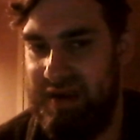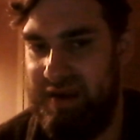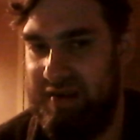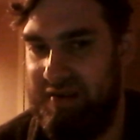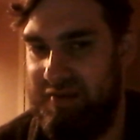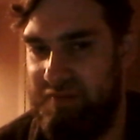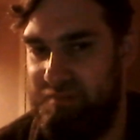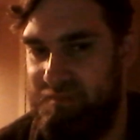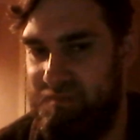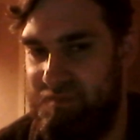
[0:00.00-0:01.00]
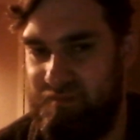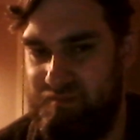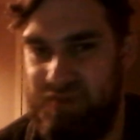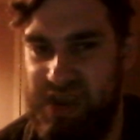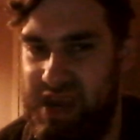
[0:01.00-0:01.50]
know
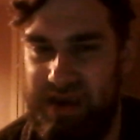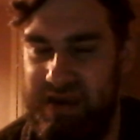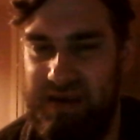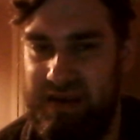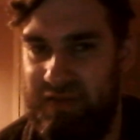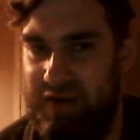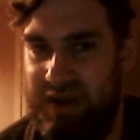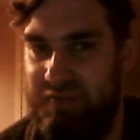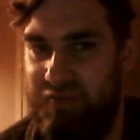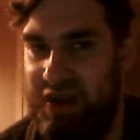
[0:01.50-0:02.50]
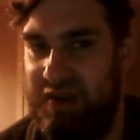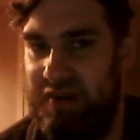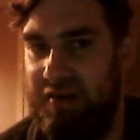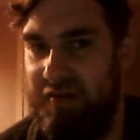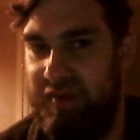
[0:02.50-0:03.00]
when
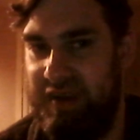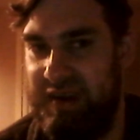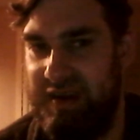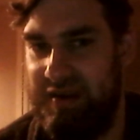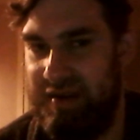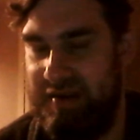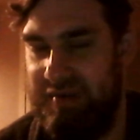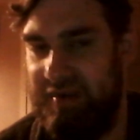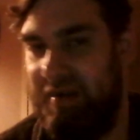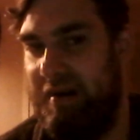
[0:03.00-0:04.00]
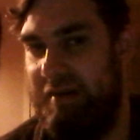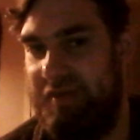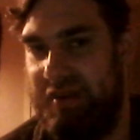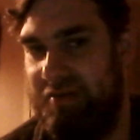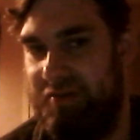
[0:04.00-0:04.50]
a new video goes
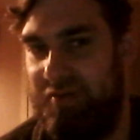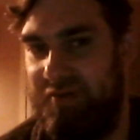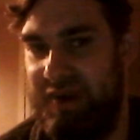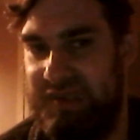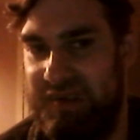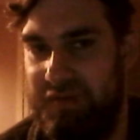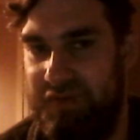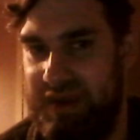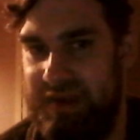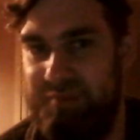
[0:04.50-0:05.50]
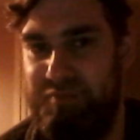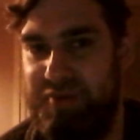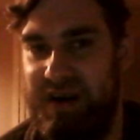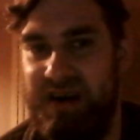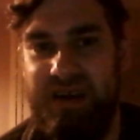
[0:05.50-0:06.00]
live and all the rest of it.
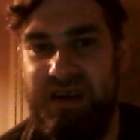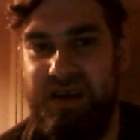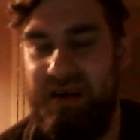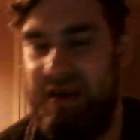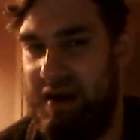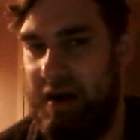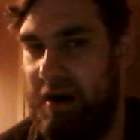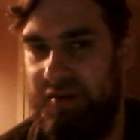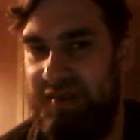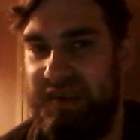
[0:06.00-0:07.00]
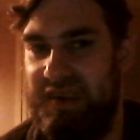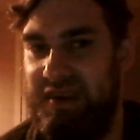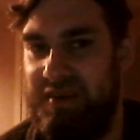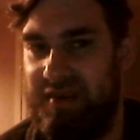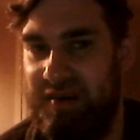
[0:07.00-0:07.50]
But I'll see
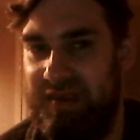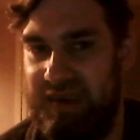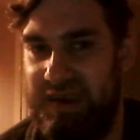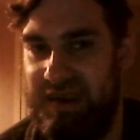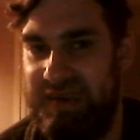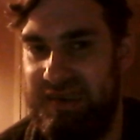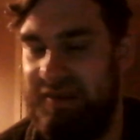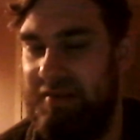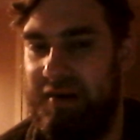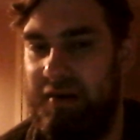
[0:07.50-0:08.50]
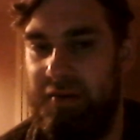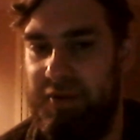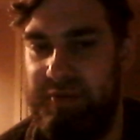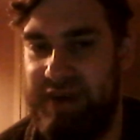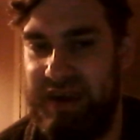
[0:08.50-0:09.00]
you guys again soon. I'll
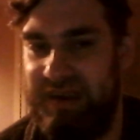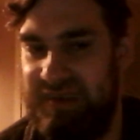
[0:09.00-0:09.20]
be back